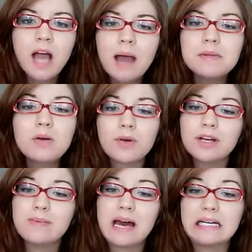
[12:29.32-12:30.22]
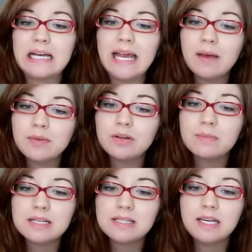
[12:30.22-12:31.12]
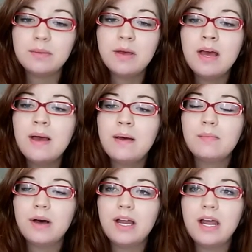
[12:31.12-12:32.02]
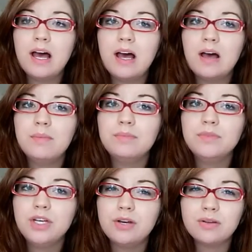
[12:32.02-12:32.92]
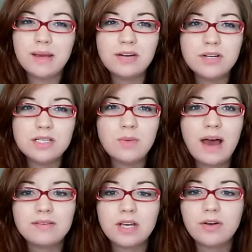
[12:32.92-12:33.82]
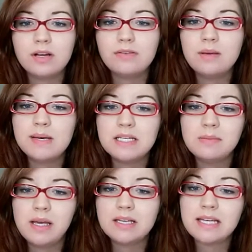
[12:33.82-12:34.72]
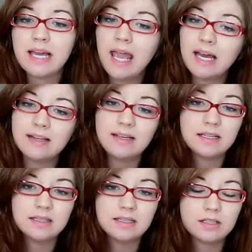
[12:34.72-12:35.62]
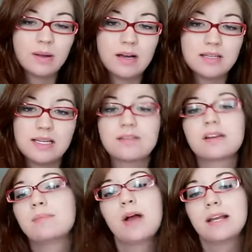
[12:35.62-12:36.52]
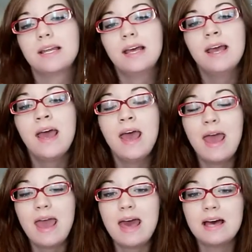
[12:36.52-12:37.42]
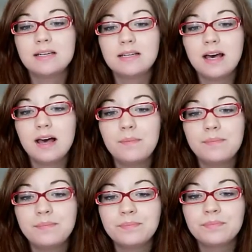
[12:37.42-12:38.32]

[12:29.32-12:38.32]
I'm not worried about it. I am going to miss him, but, you know, the main reason why I have to get rid of him is because I can't clean out the litter box now that I'm pregnant, and